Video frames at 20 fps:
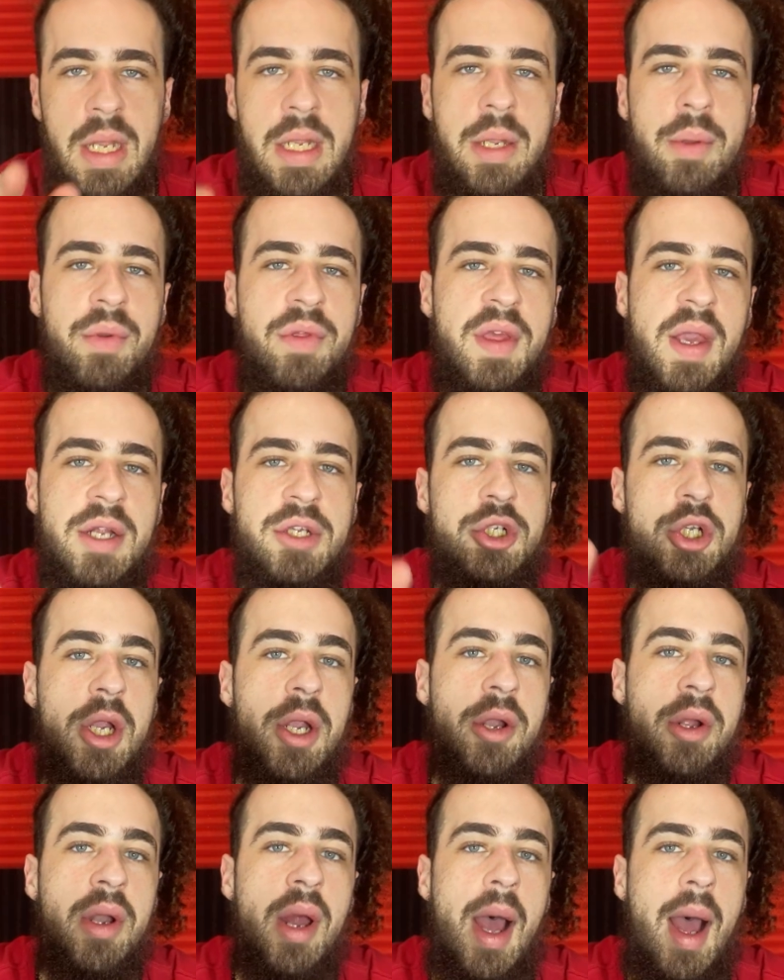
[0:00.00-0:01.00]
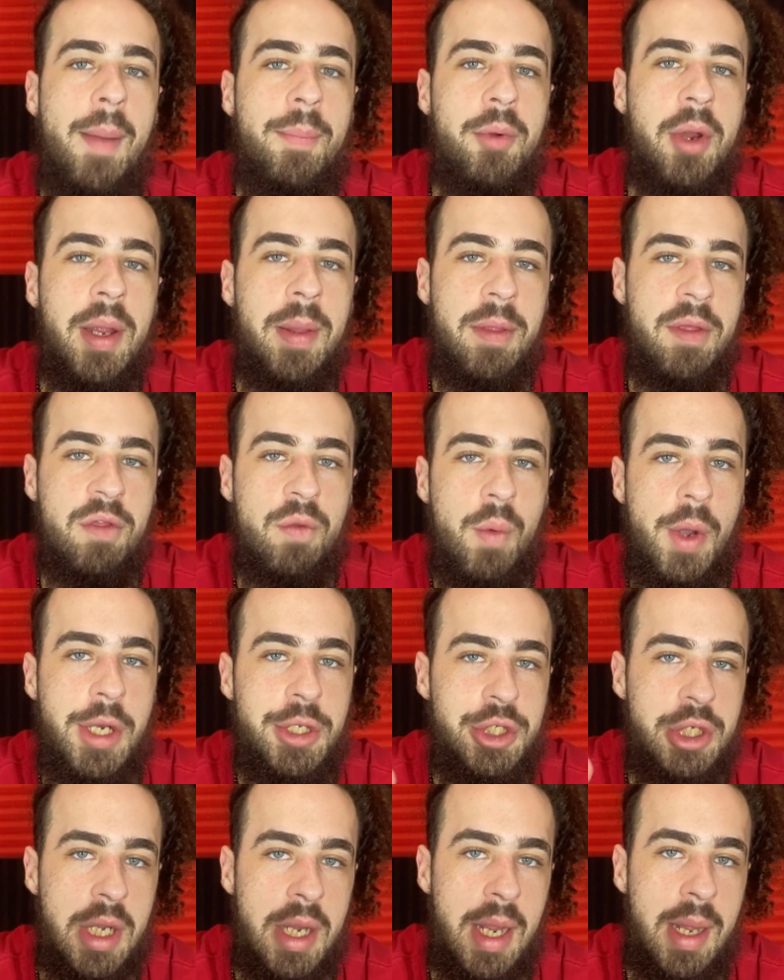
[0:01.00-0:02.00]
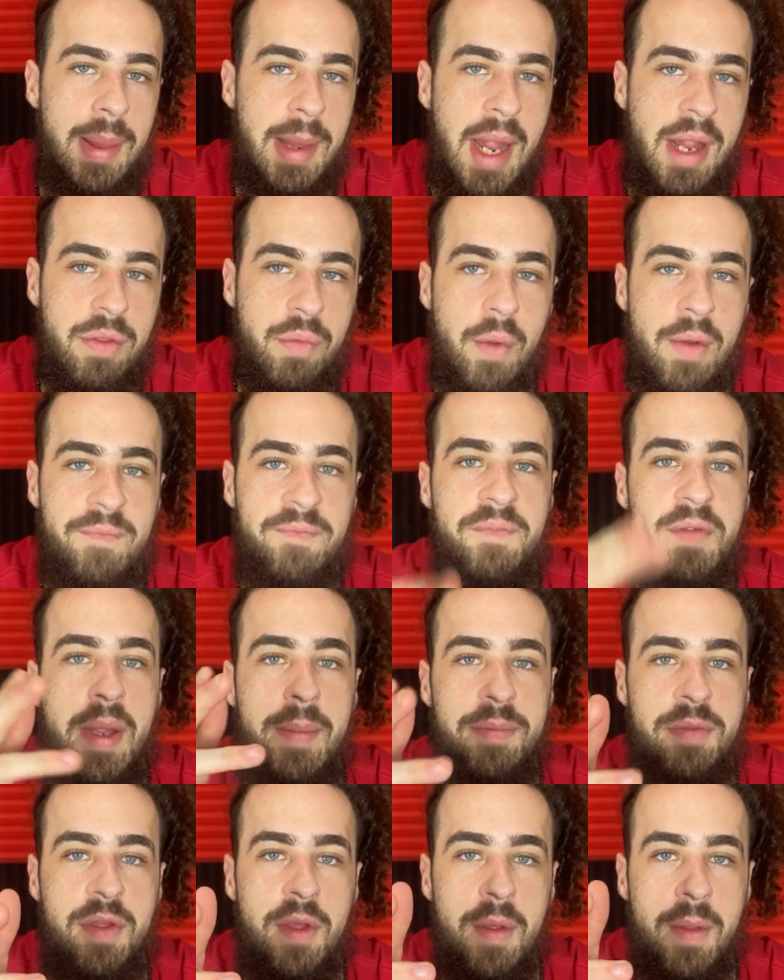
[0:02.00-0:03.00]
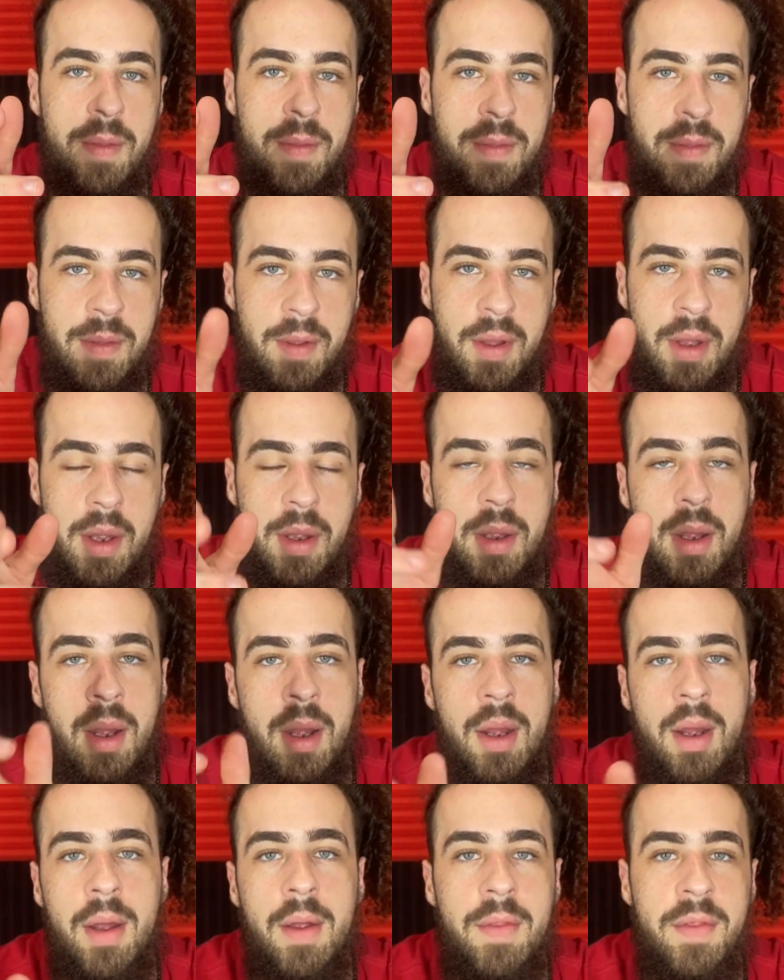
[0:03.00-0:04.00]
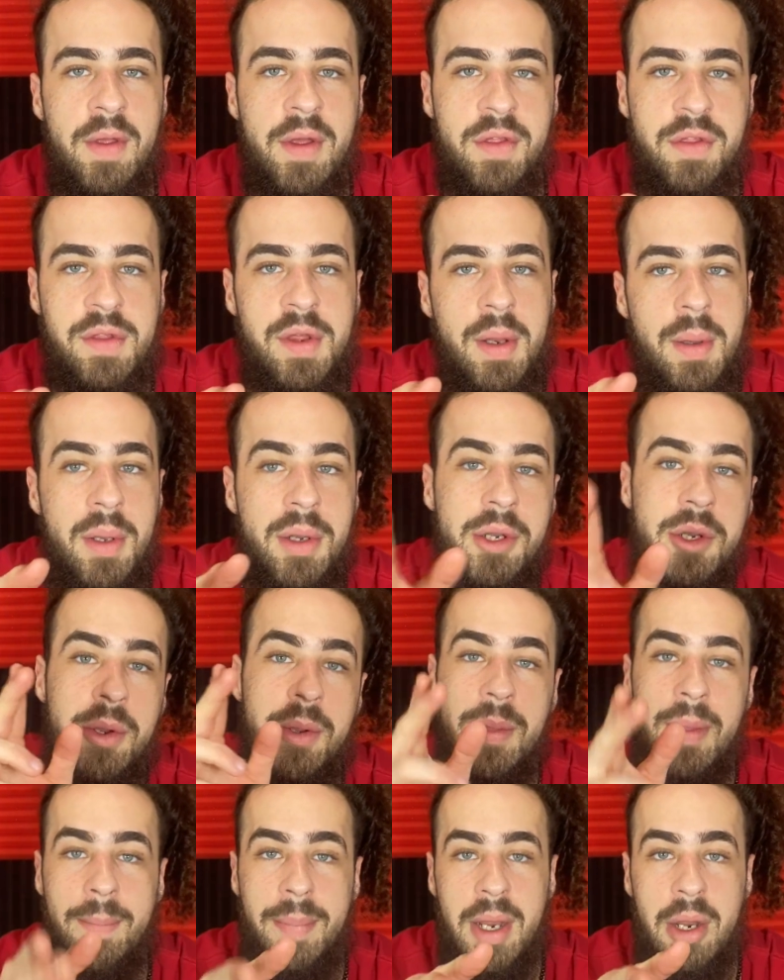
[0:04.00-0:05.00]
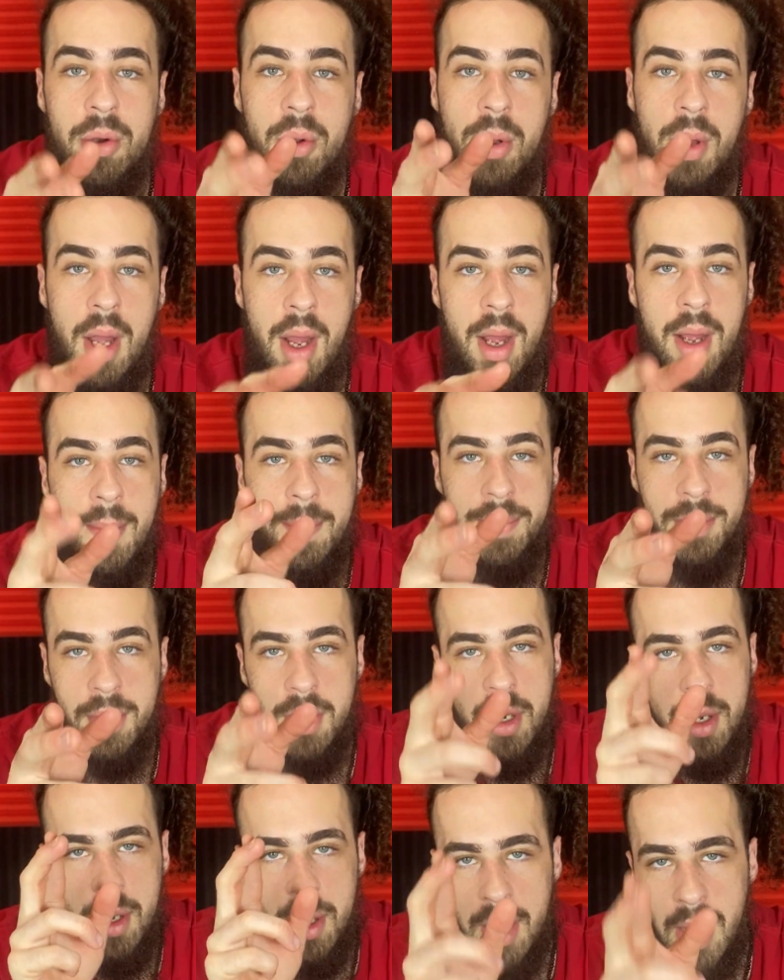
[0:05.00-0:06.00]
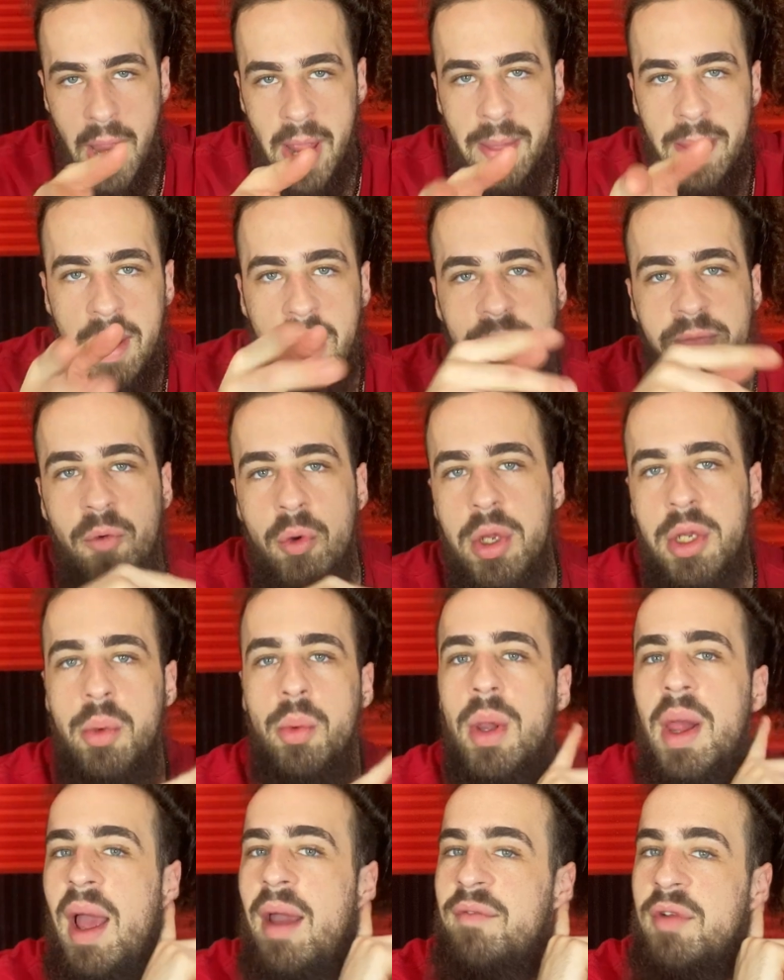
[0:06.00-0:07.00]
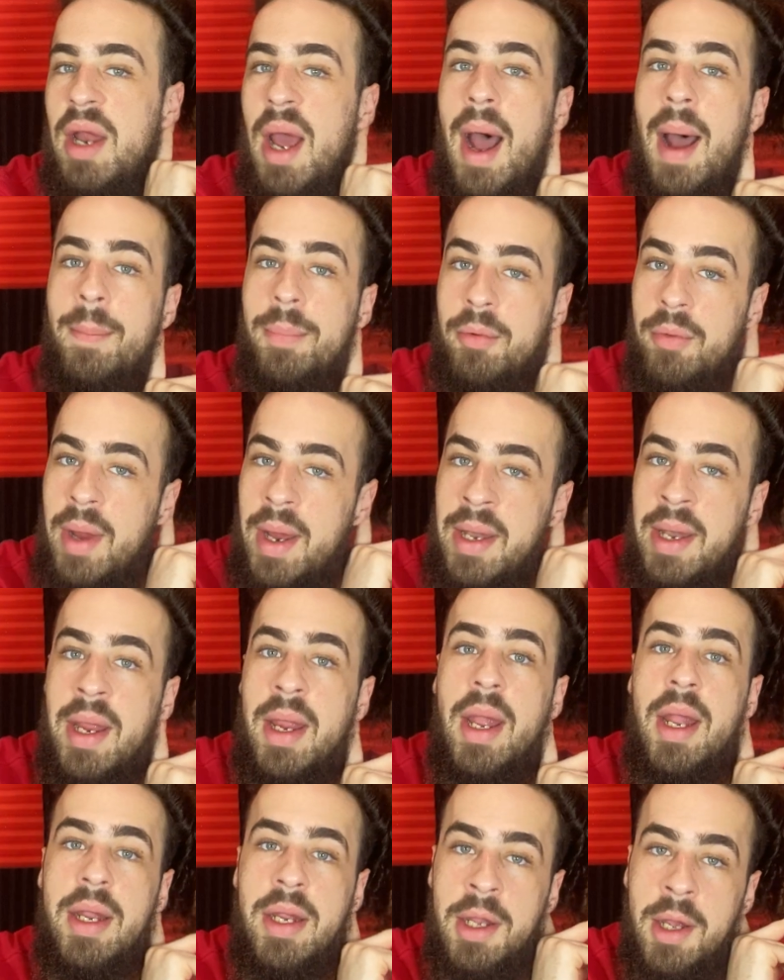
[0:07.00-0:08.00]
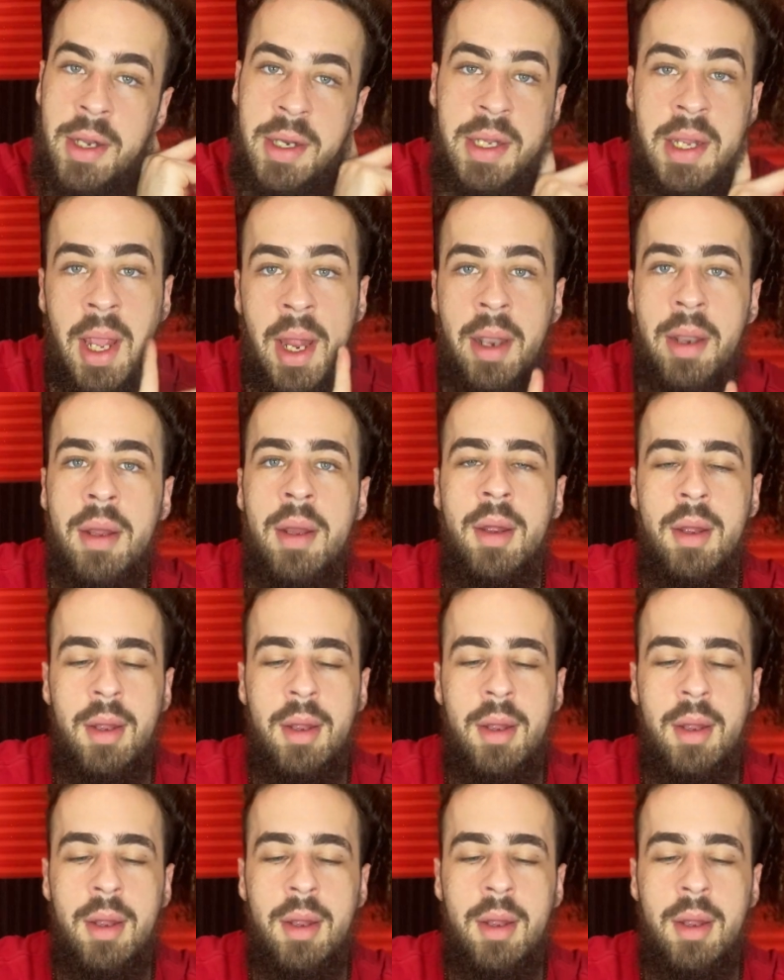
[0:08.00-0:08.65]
you essentially are going to operate the switch, and that's what flips the uh, the cylinder and the barrel up, and therefore you will have an operating gun again.